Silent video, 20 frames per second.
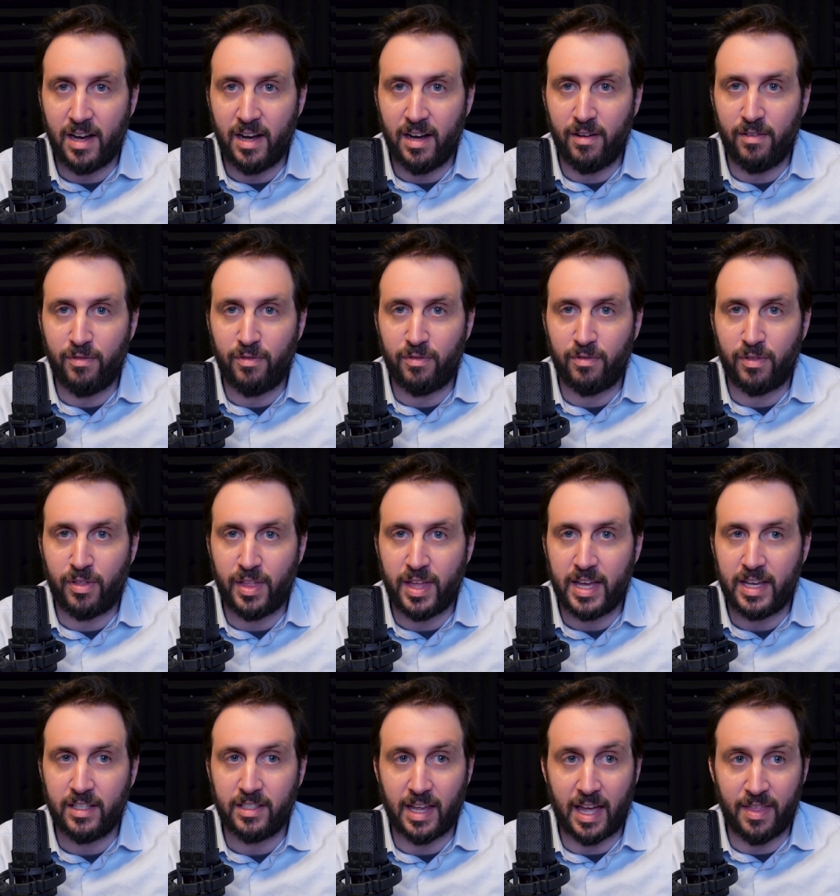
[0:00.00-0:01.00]
of
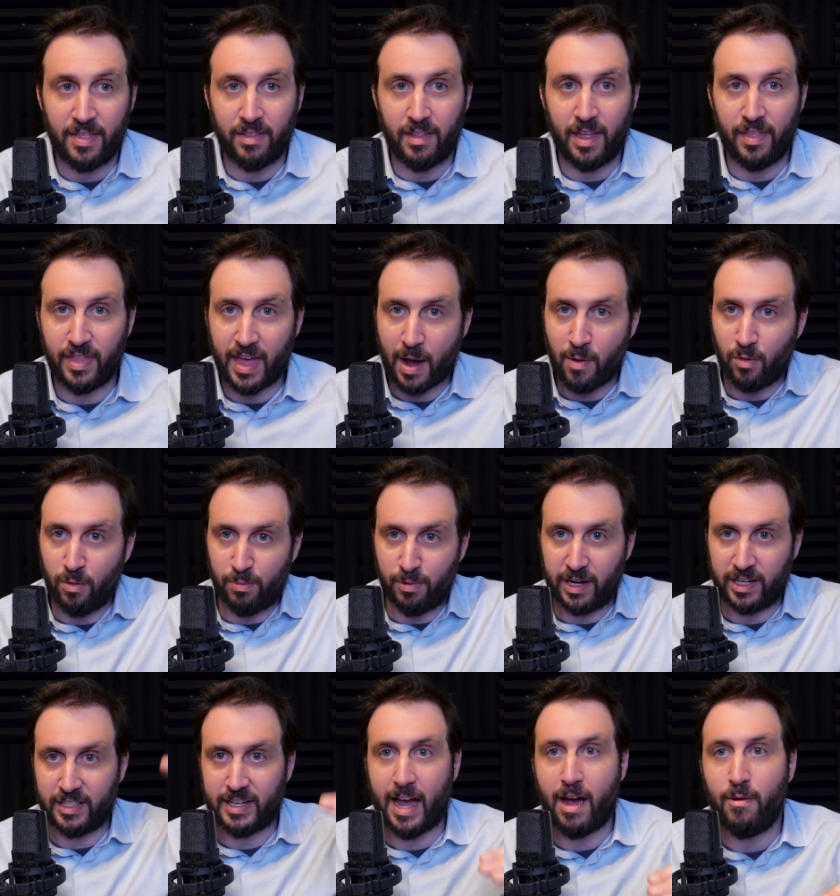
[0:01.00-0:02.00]
things and and that will
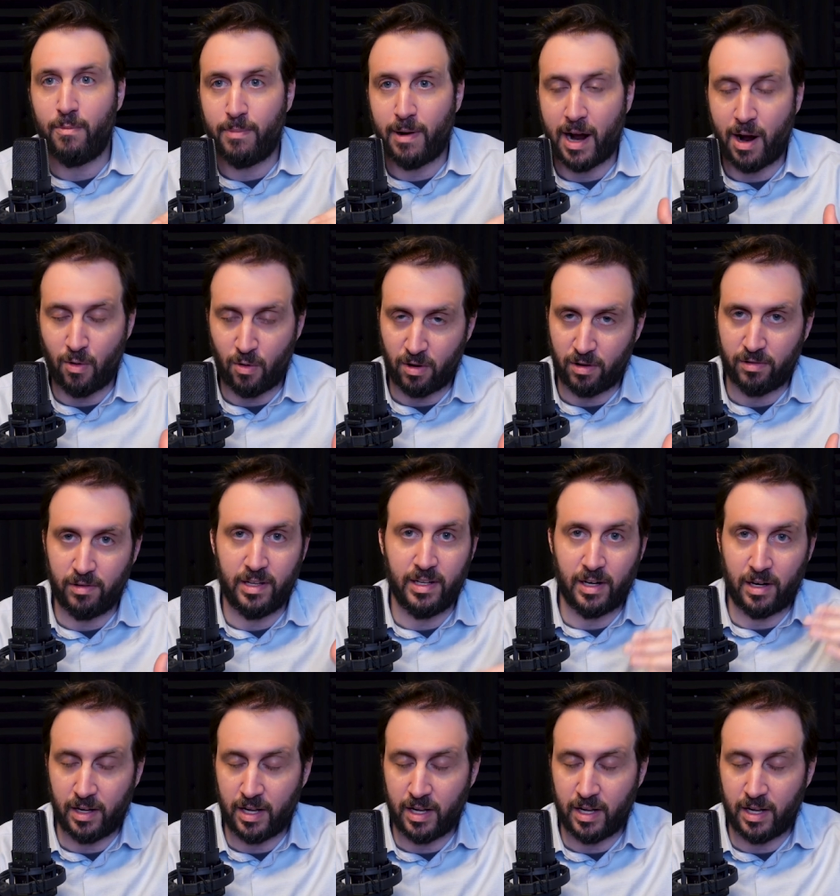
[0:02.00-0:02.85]
bring down power in